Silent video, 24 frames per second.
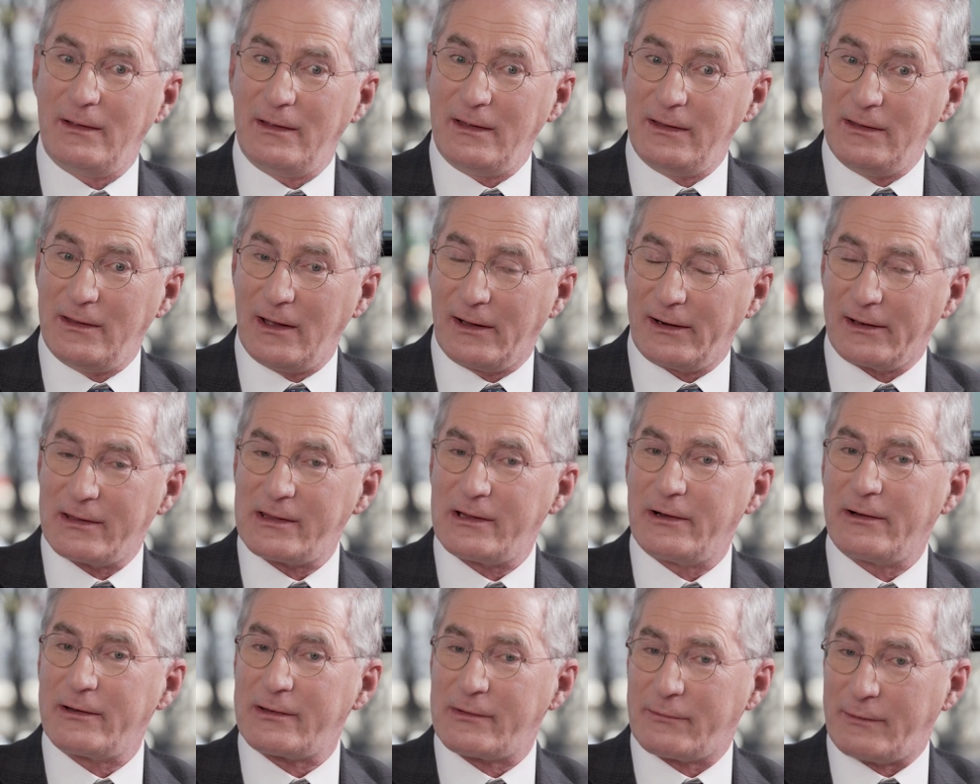done a
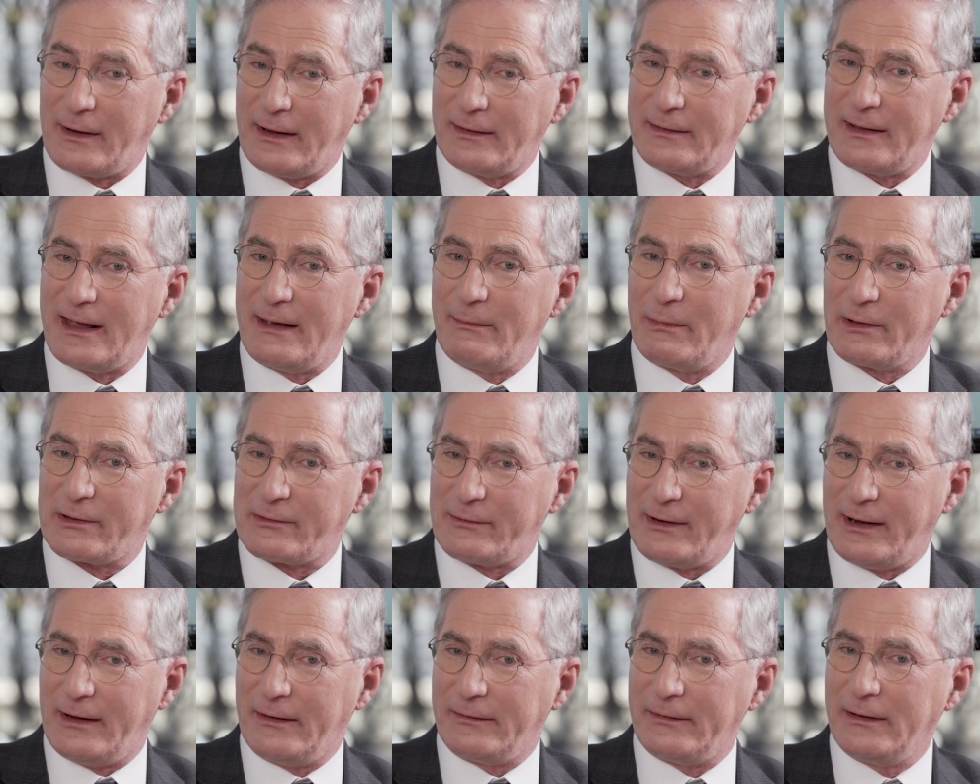series of roundtables
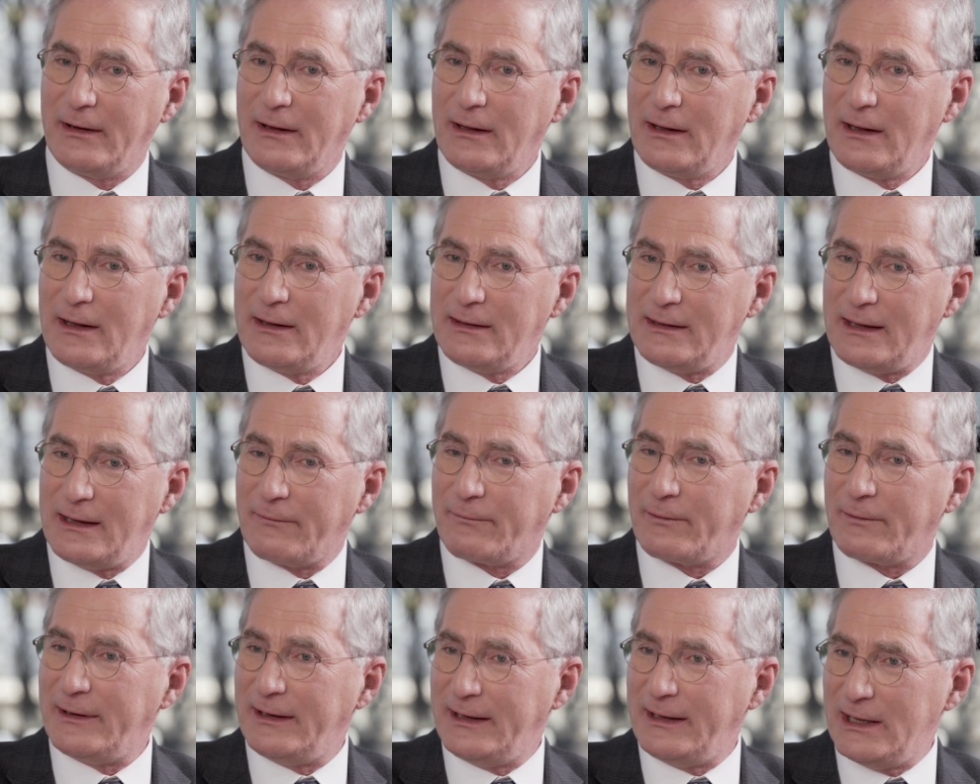around
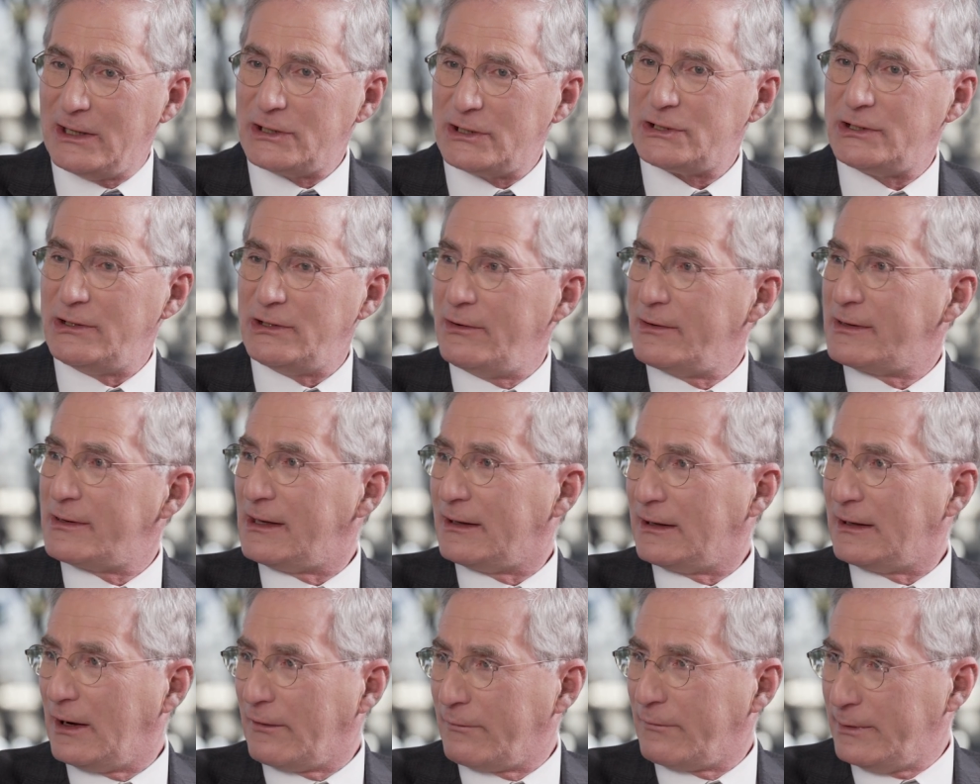different issues
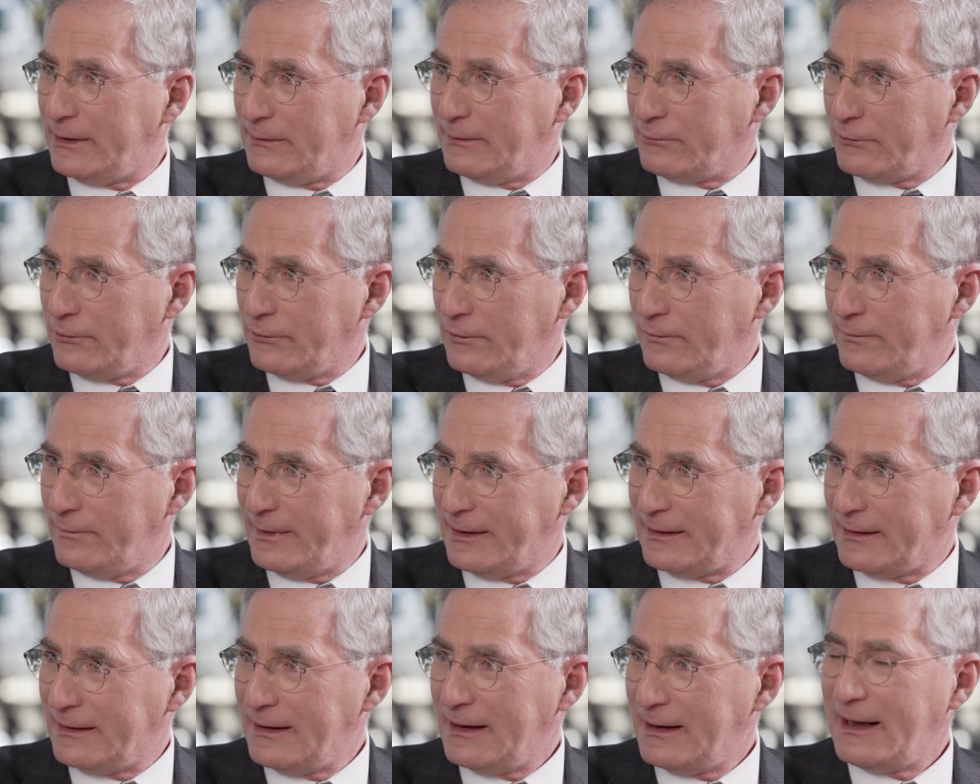in government
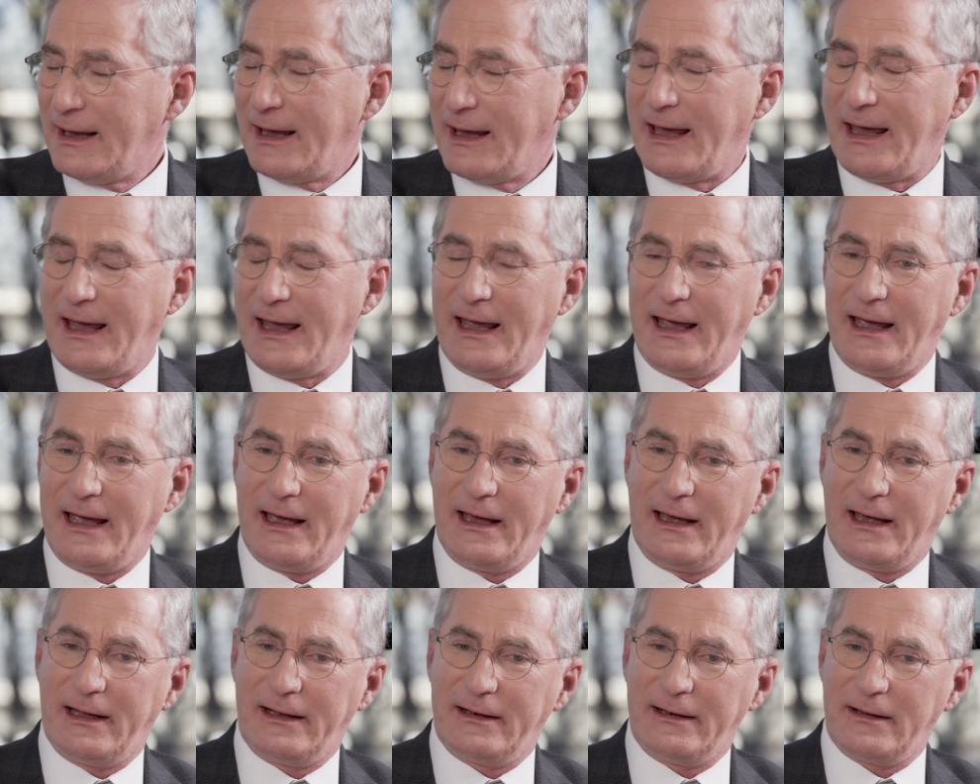improvement.
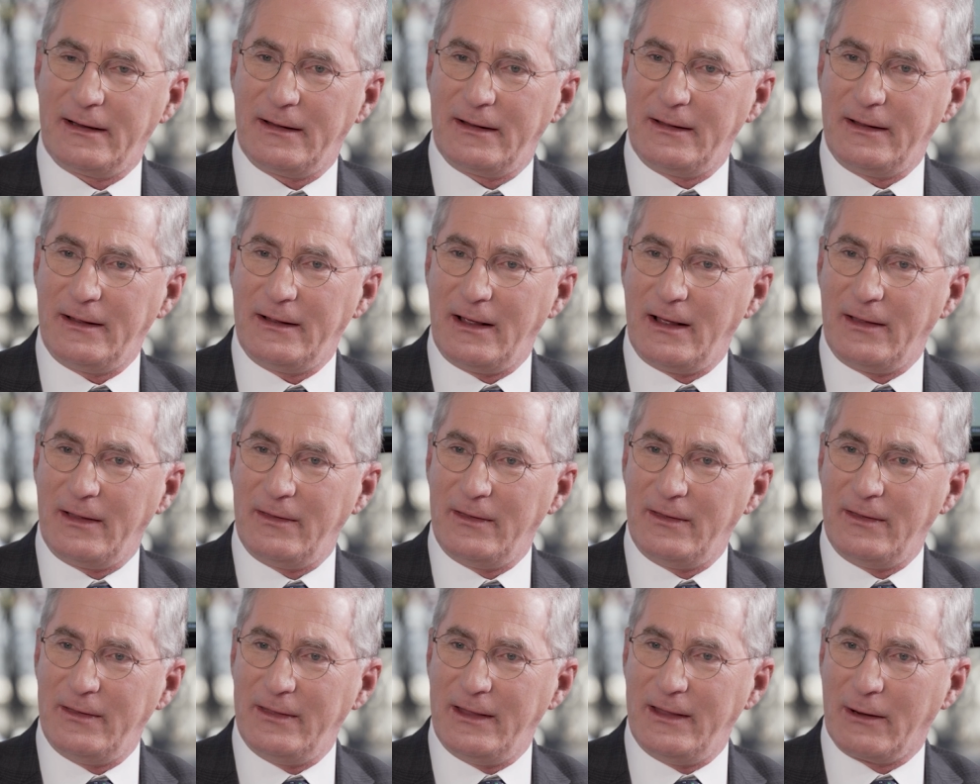And
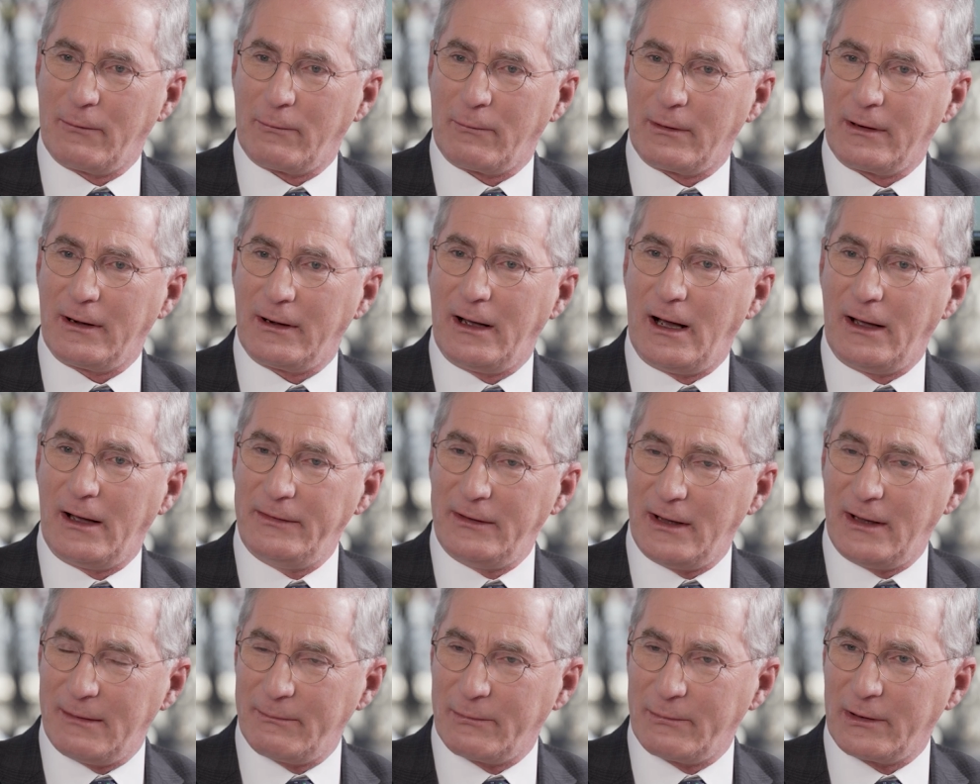there were a
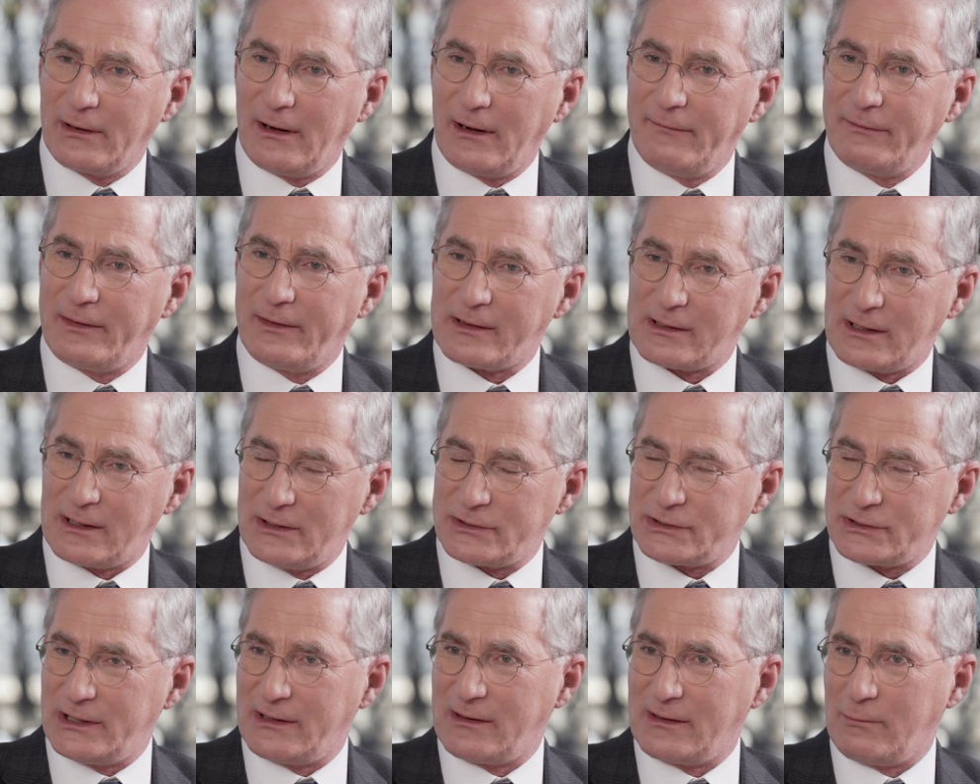number of
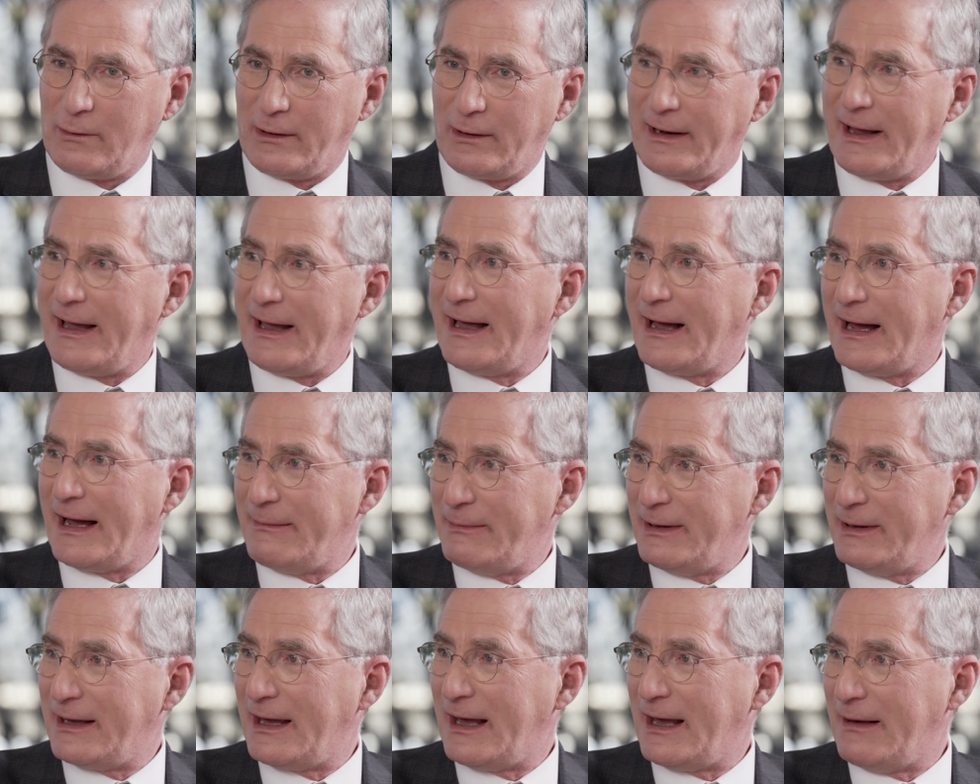discussions where AI
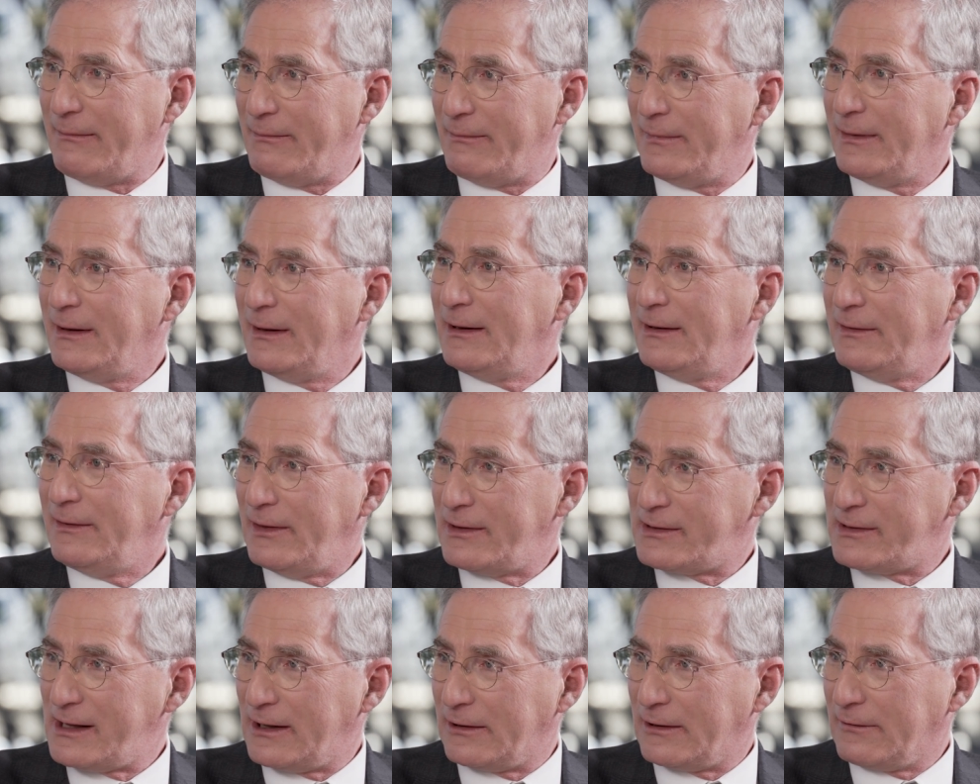became the
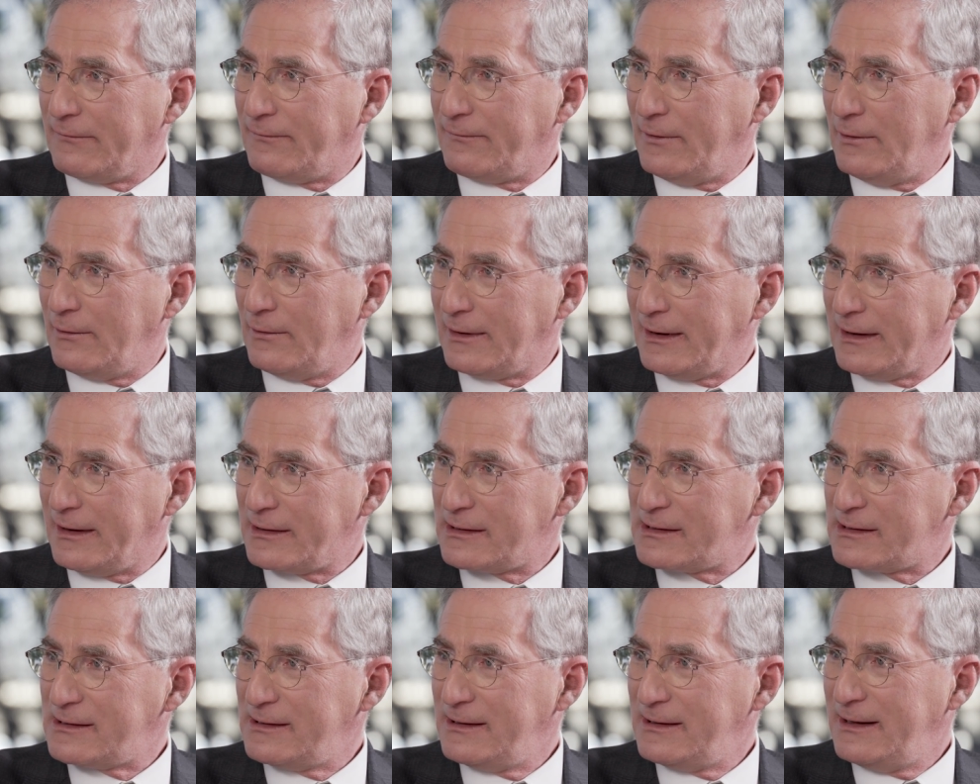center of
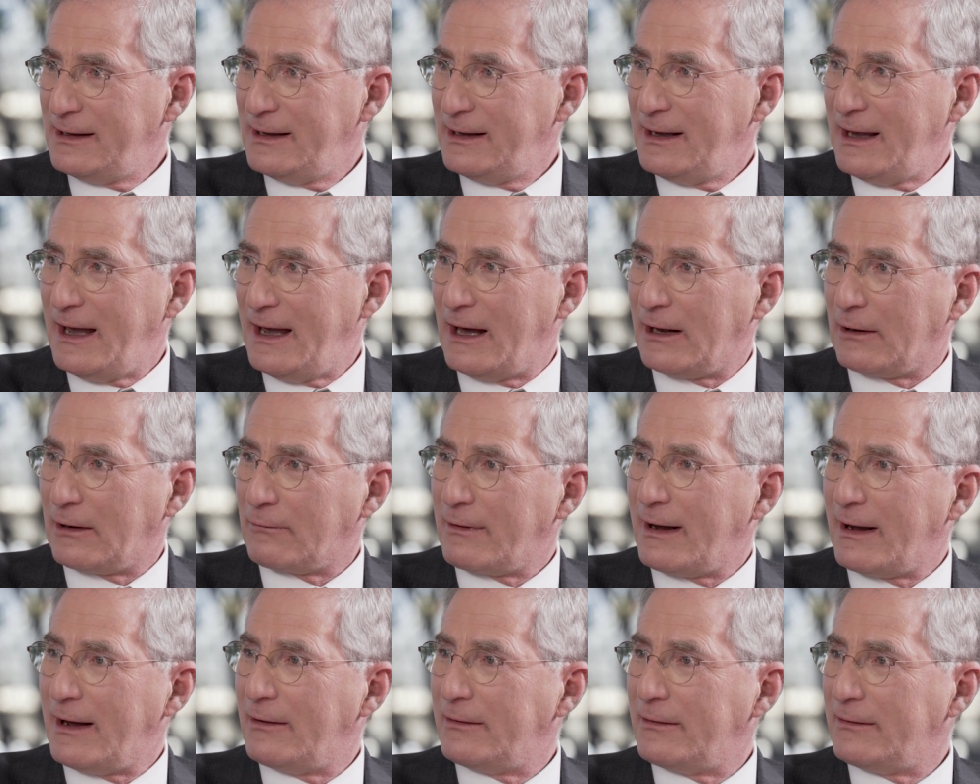focus. And
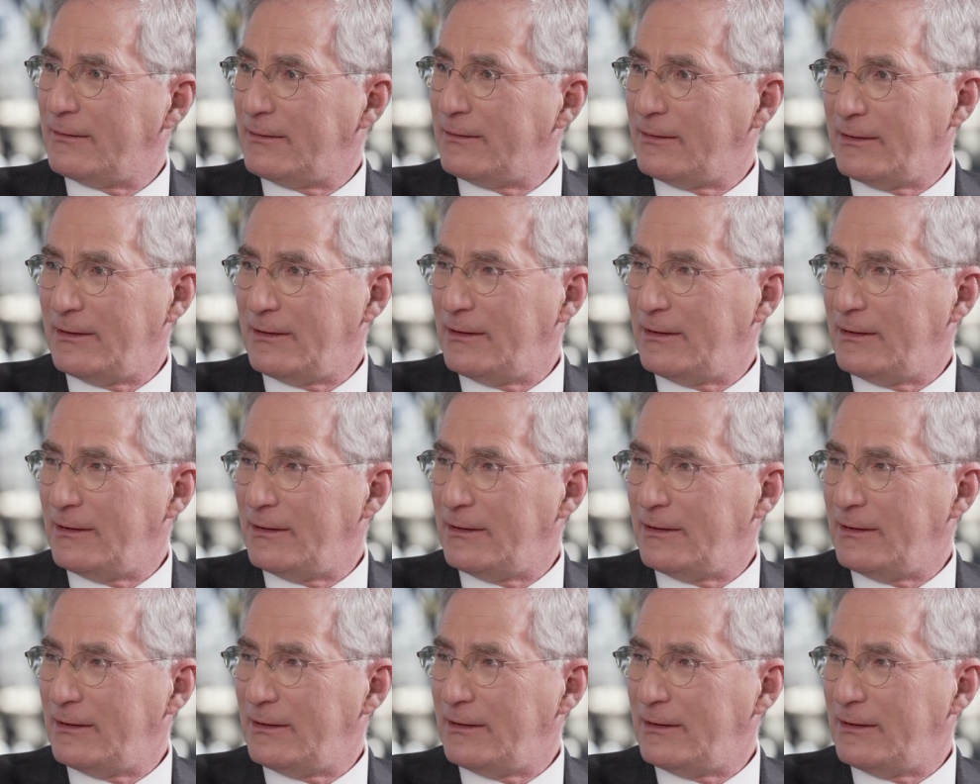around,